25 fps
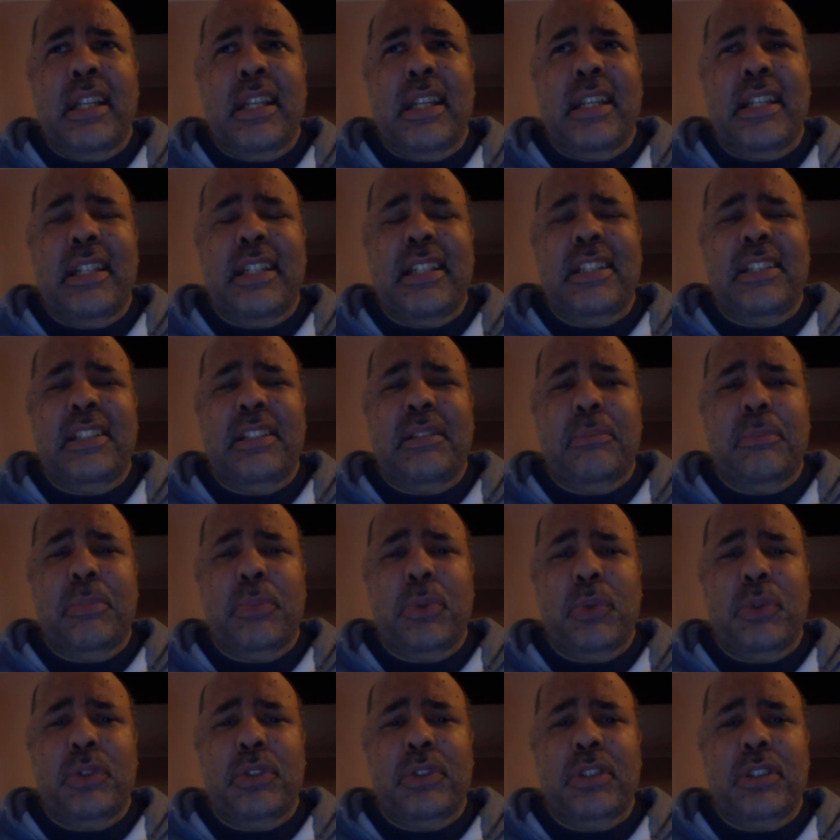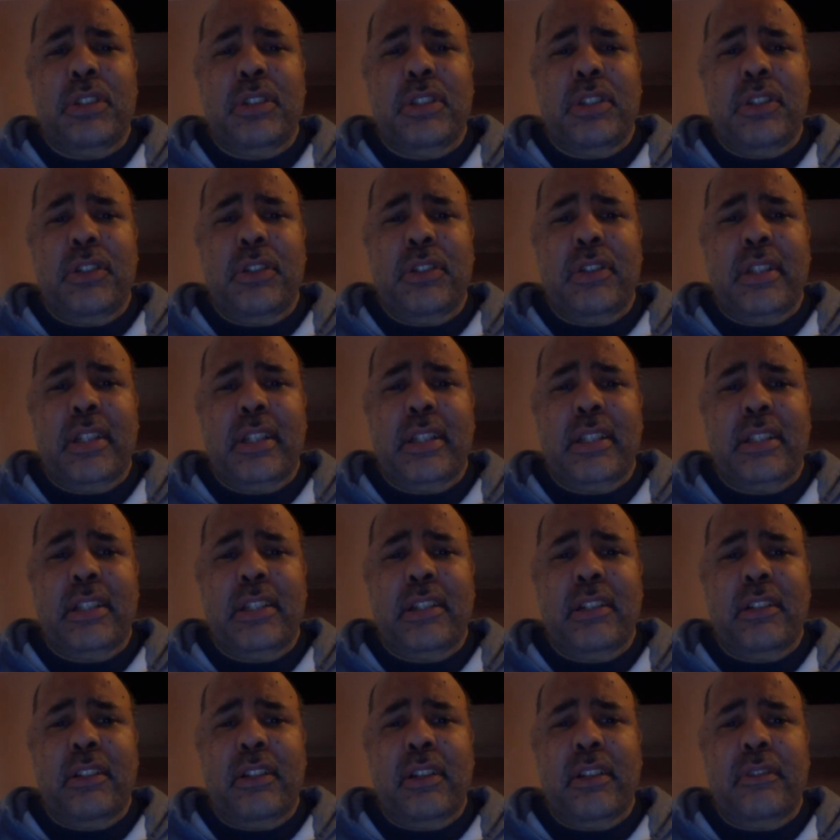it is important to do things
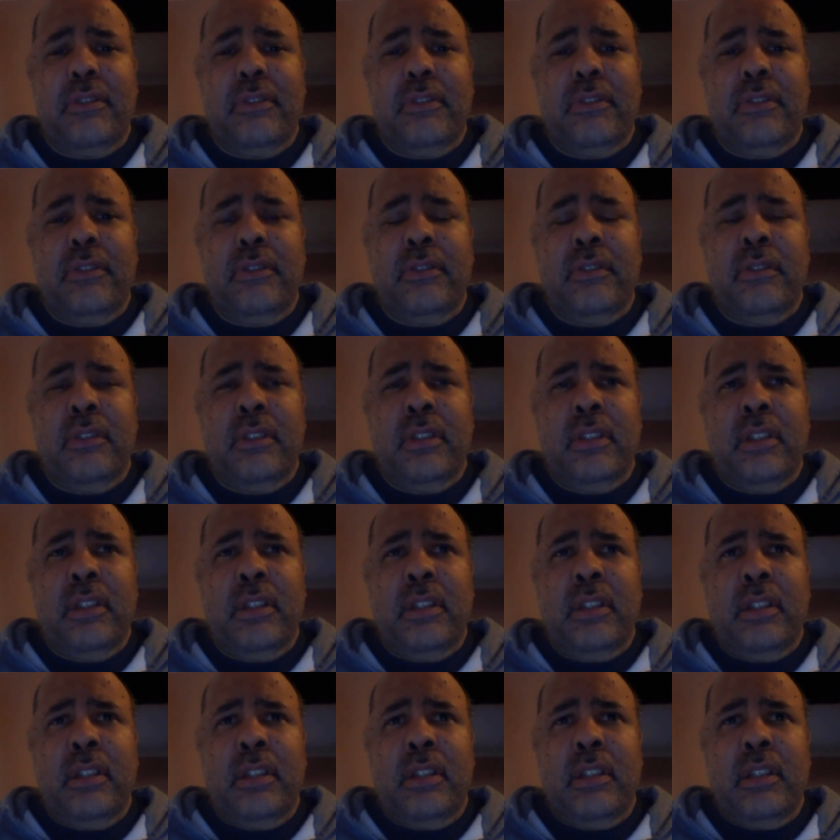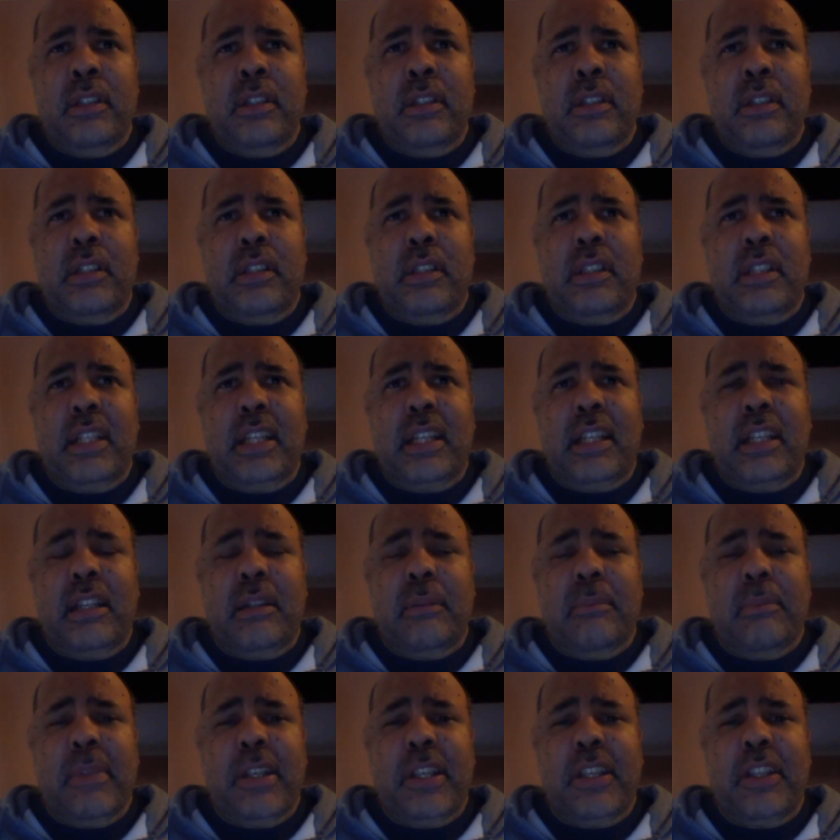in life that
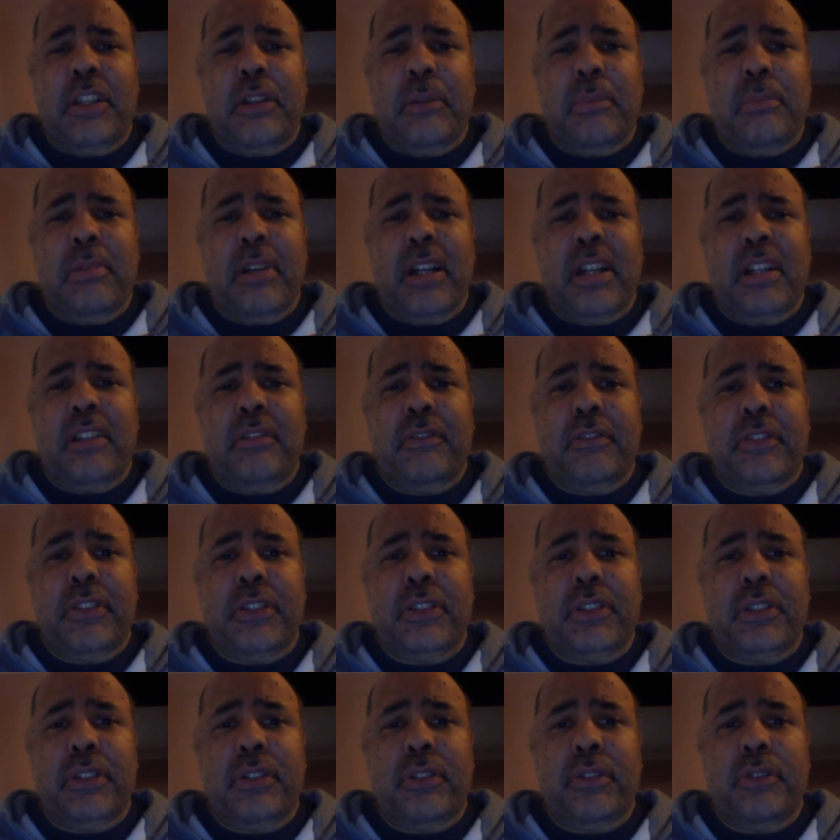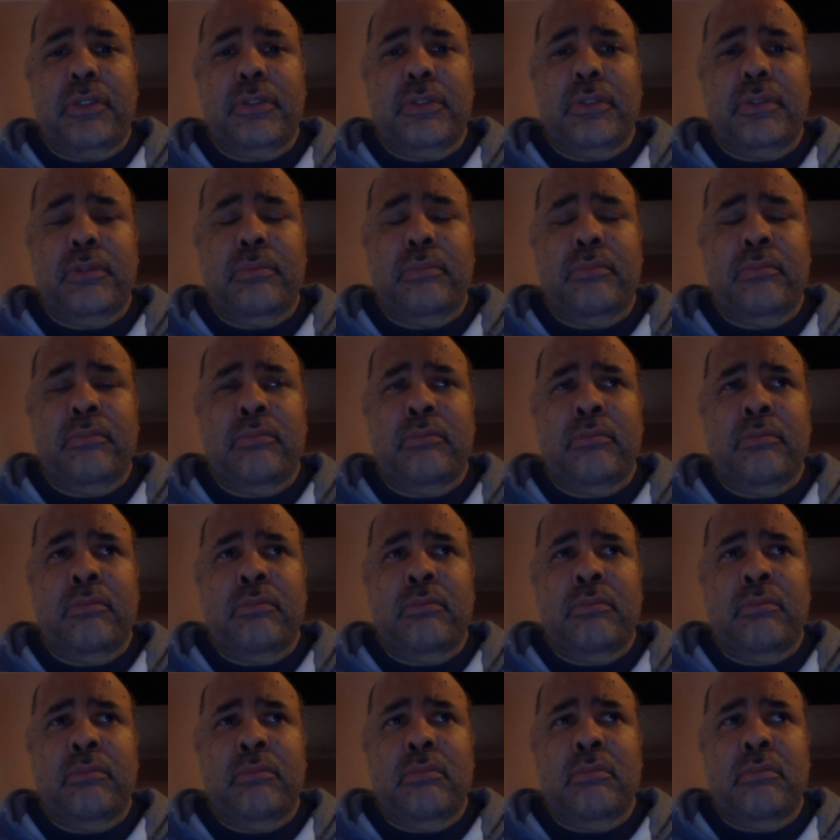can make you proud of yourself,
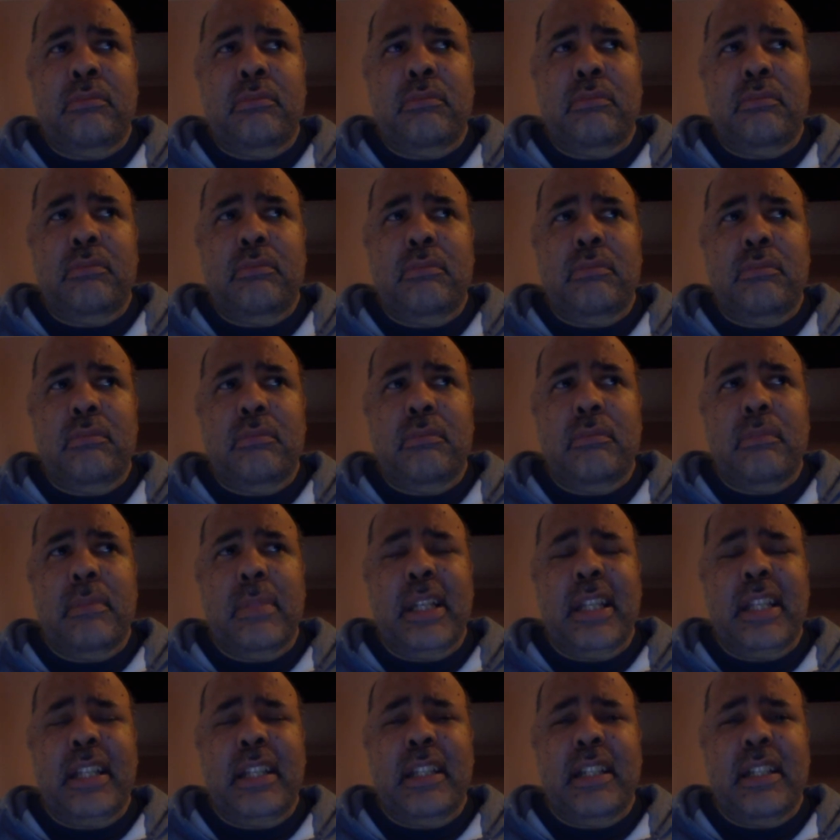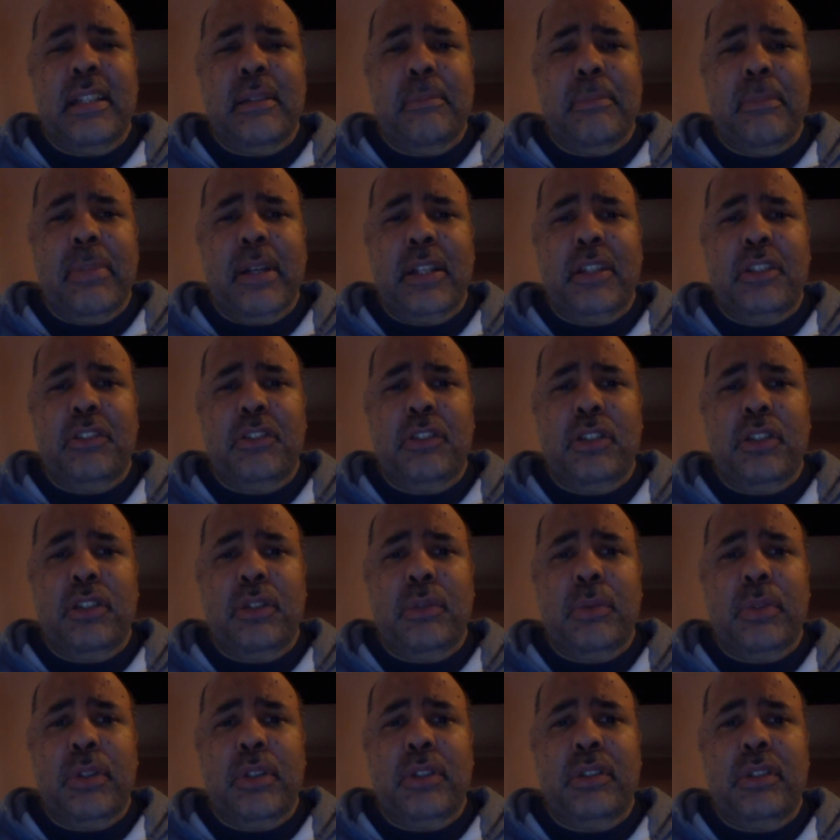make an impact on
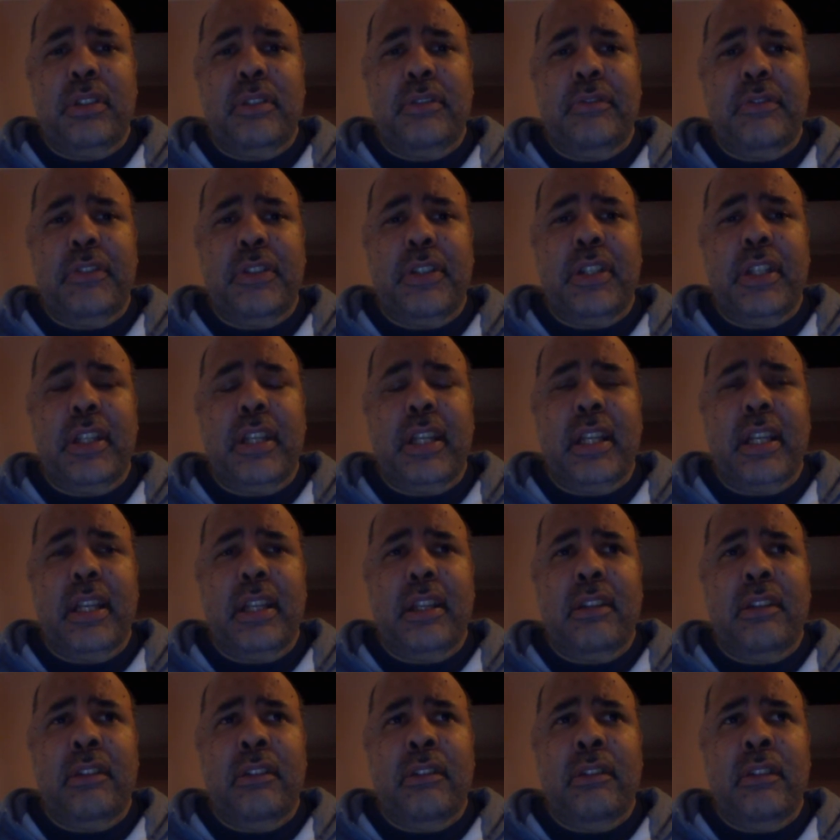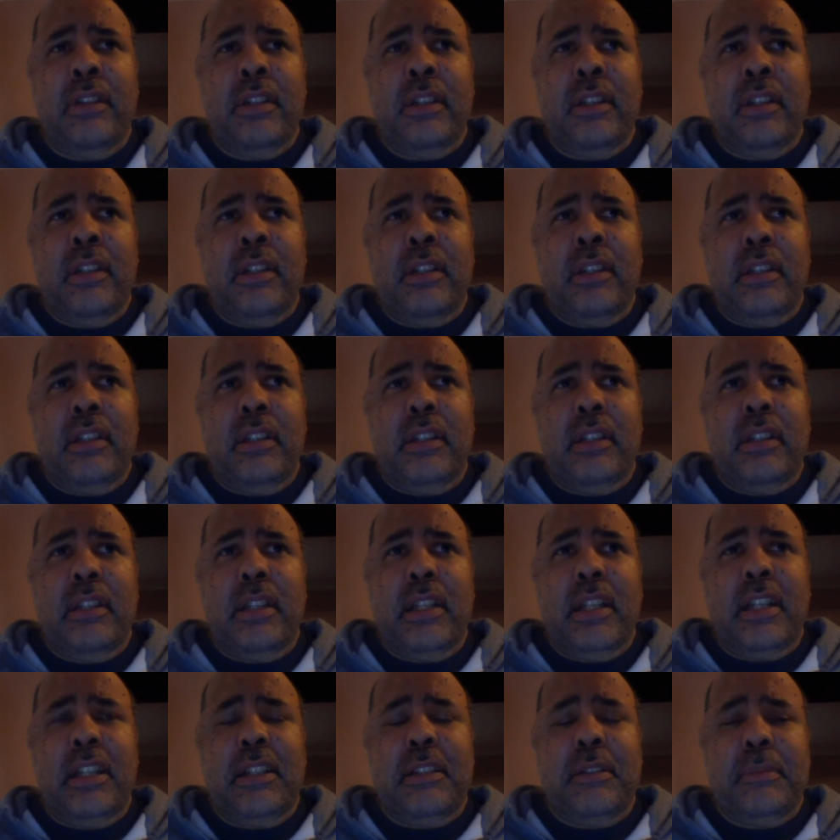the world if you can,
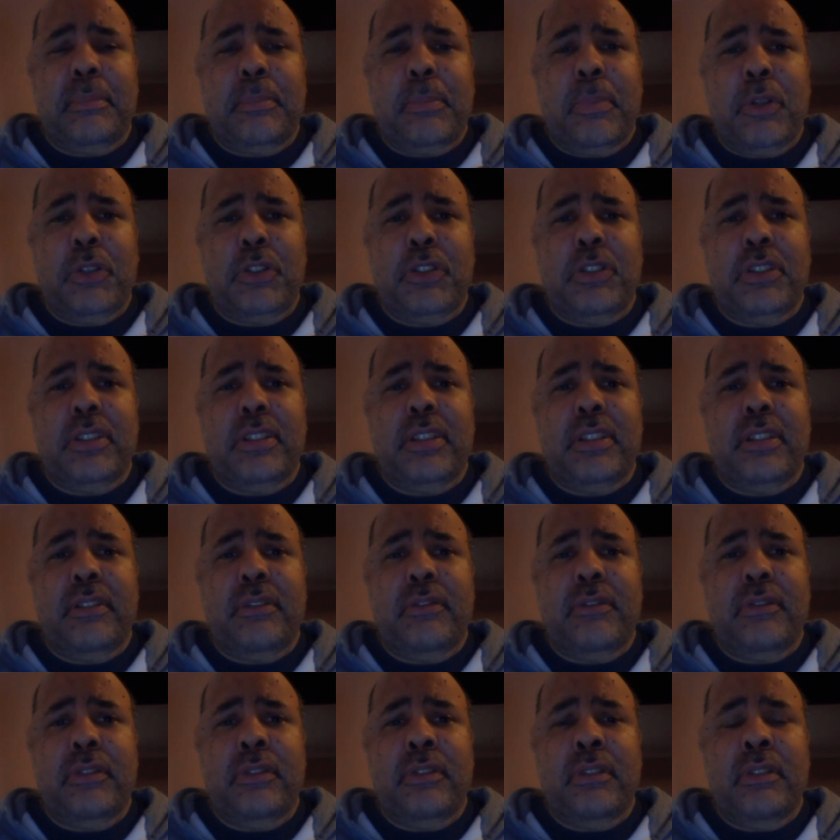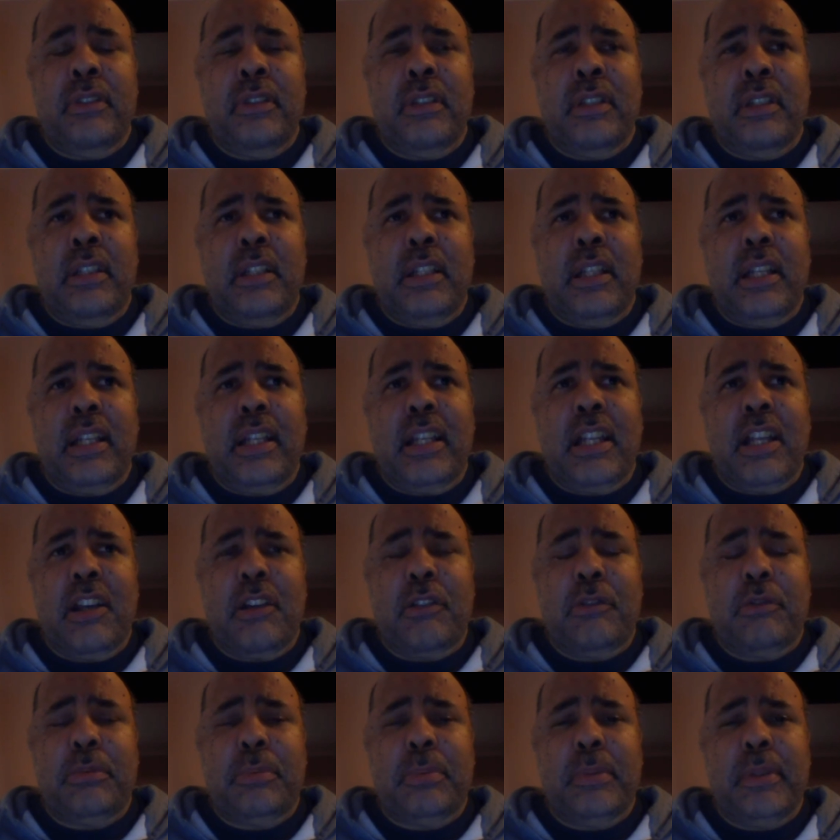that is positive and
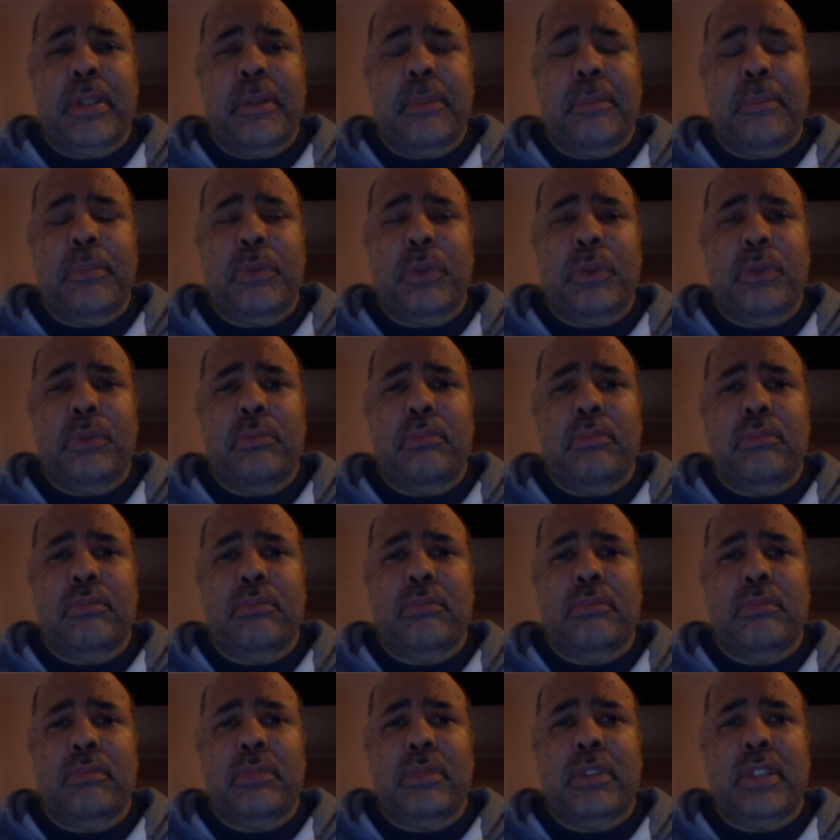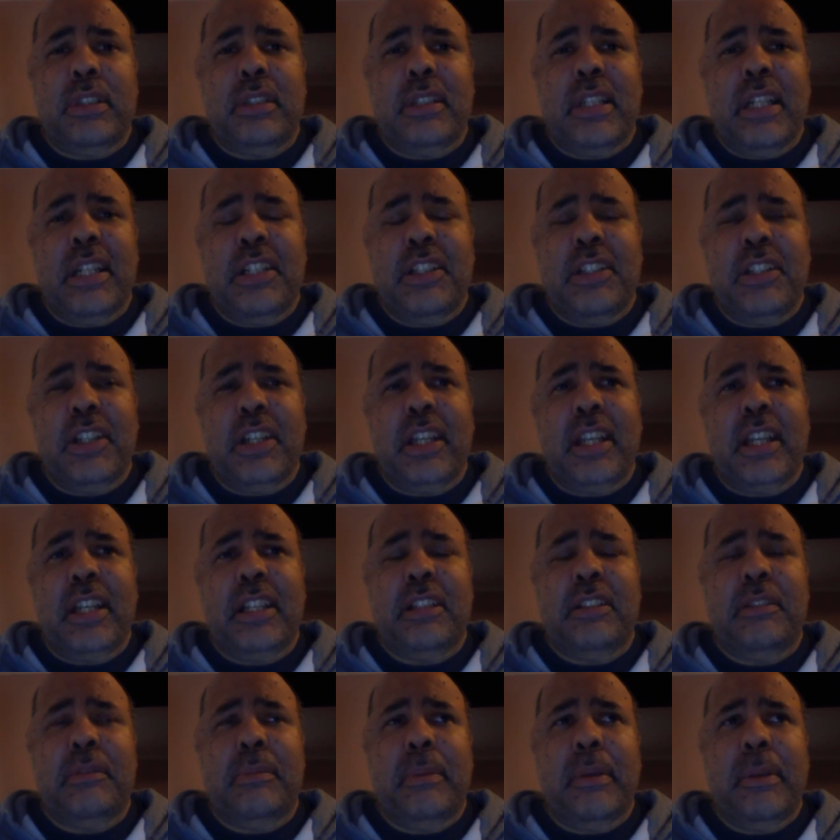helps people,
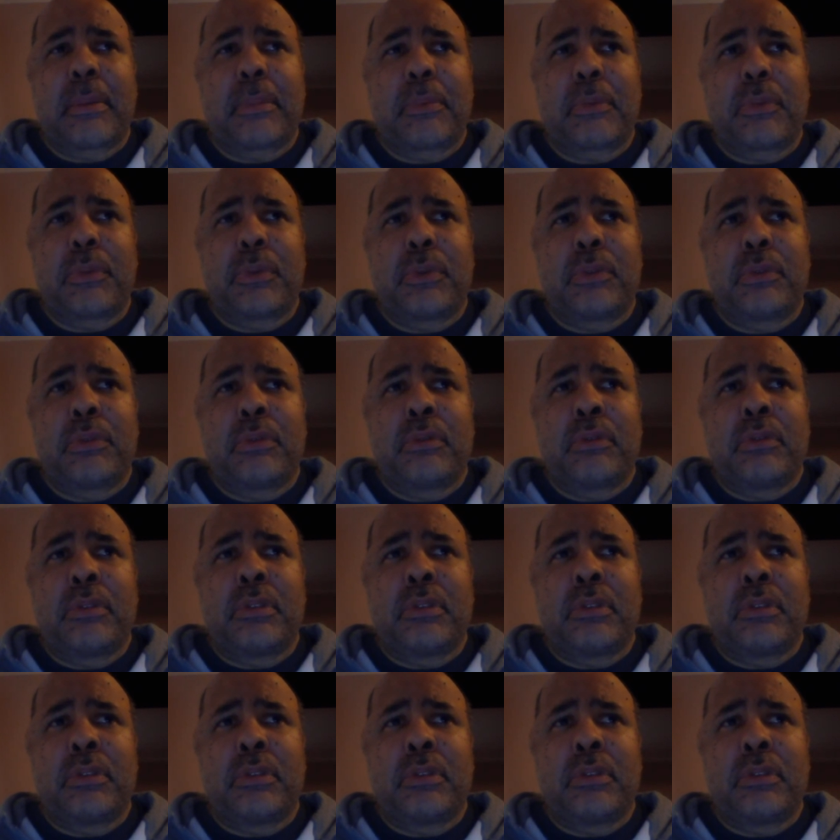educates people,